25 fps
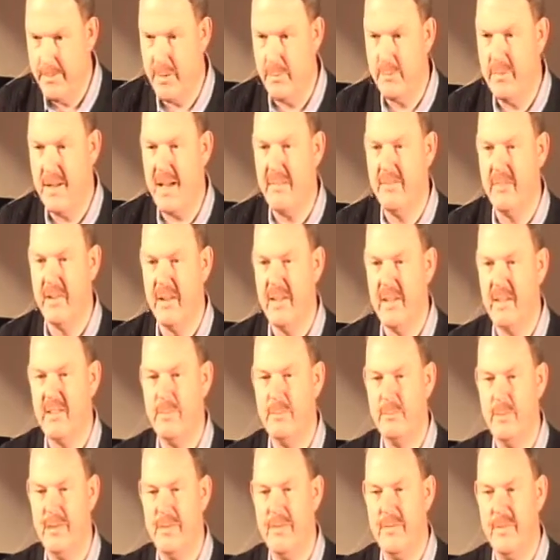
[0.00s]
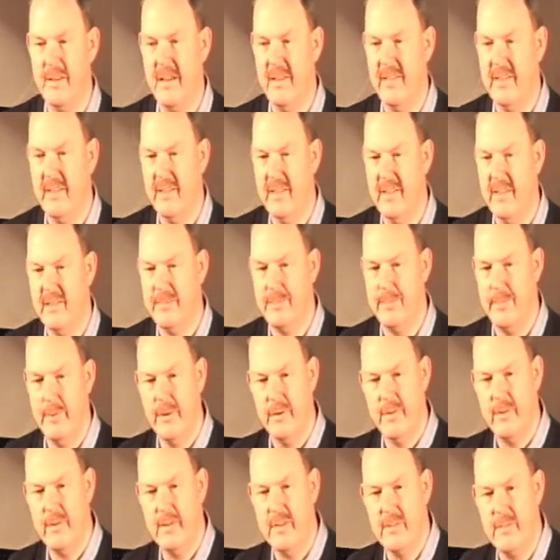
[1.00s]
the revelation we find in this
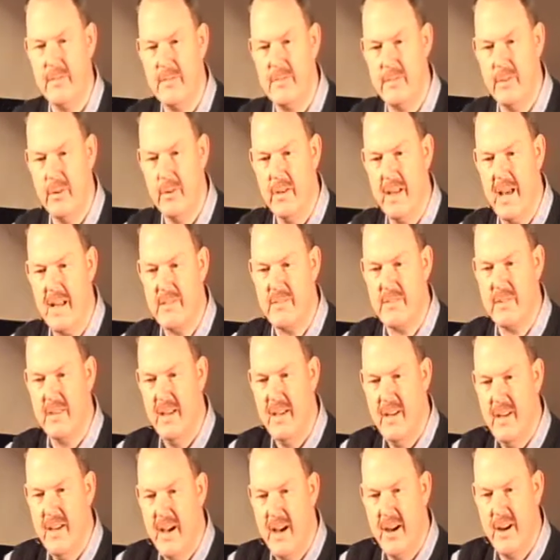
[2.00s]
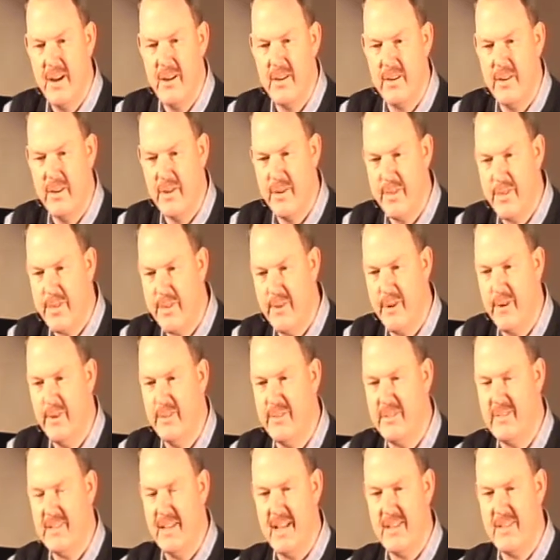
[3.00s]
book. And so let's hunger and
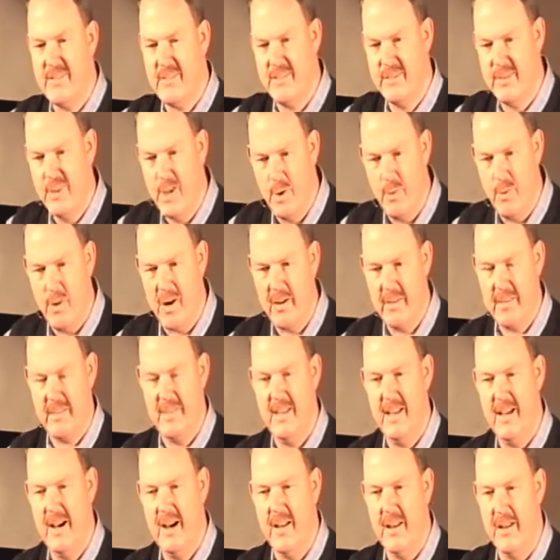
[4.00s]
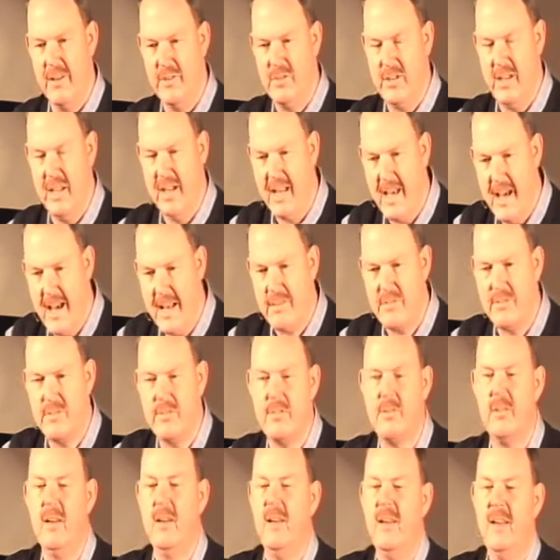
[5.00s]
thirst. Let's know our theology.
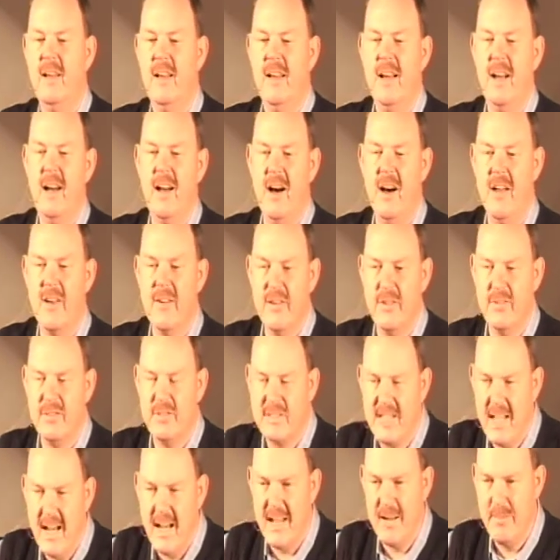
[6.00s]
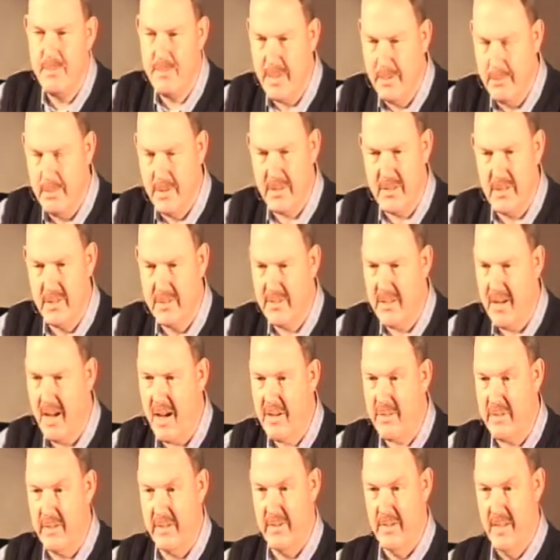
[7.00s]
Let's uh, understand biblical
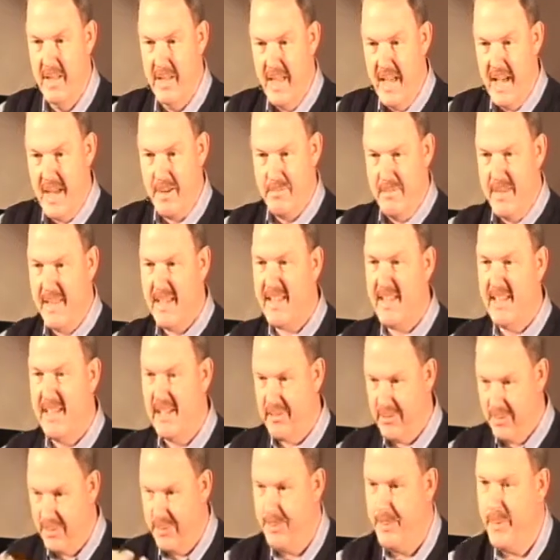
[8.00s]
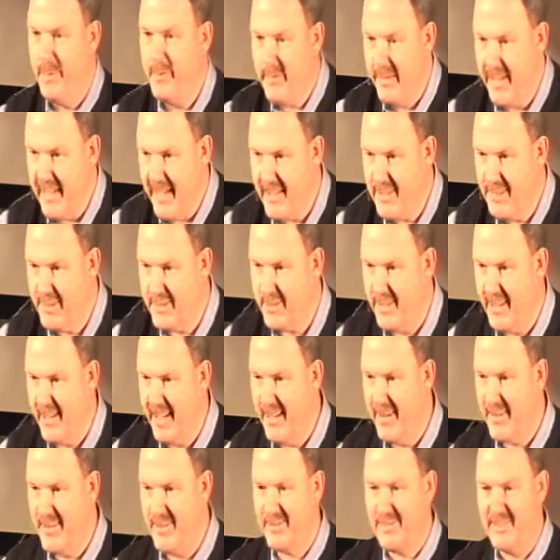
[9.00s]
doctrine and make it experiential.
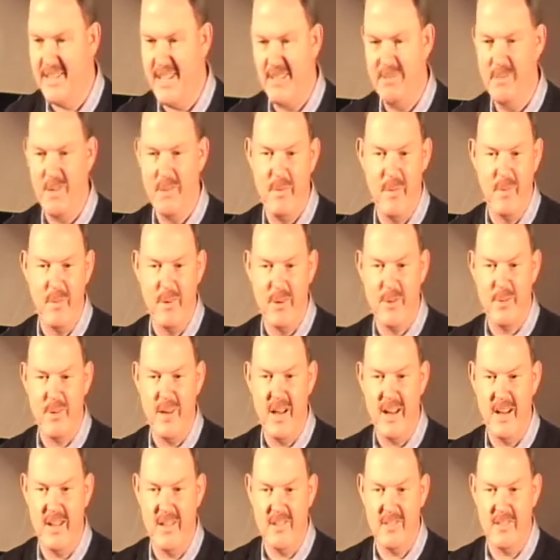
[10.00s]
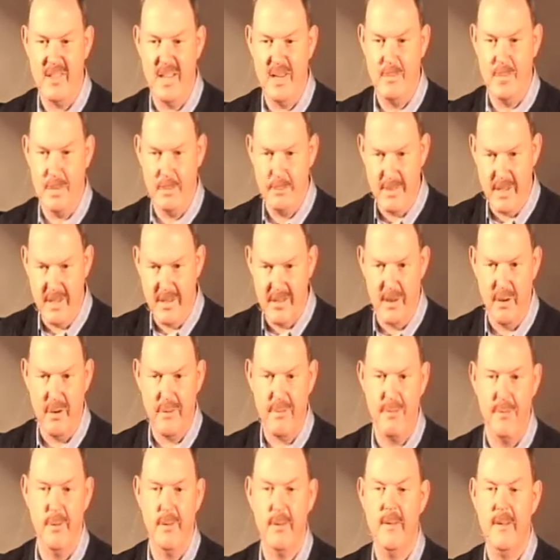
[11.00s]
I understand what we were trying to say, but be
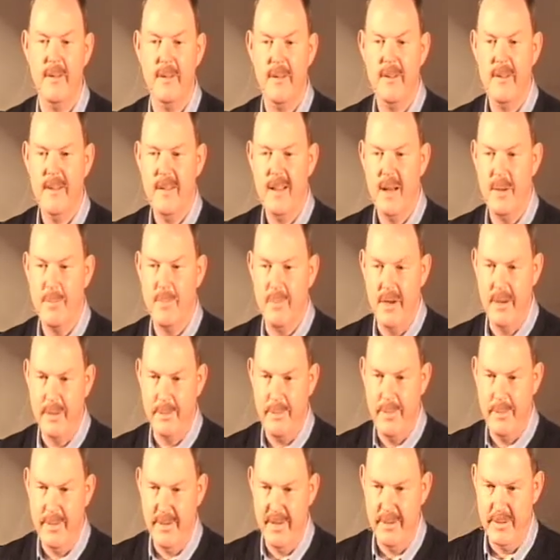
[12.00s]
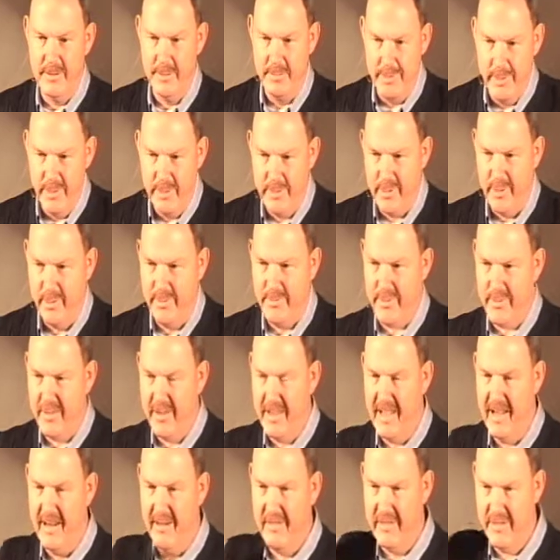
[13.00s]
careful about putting the book over
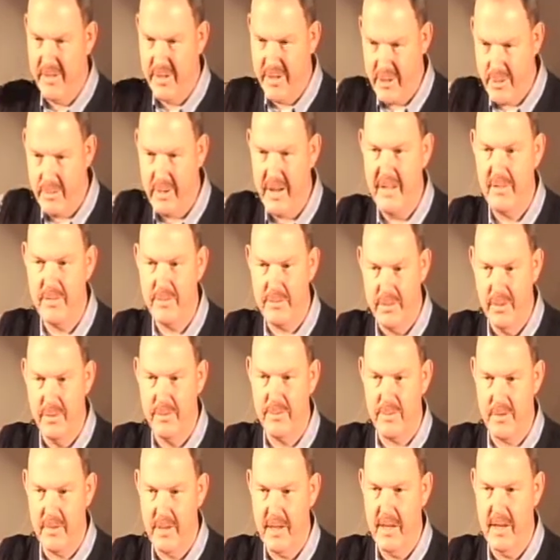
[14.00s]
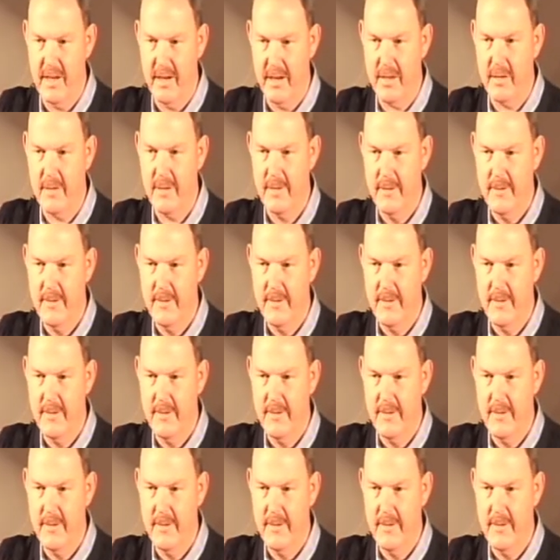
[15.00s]
here and Christ over here.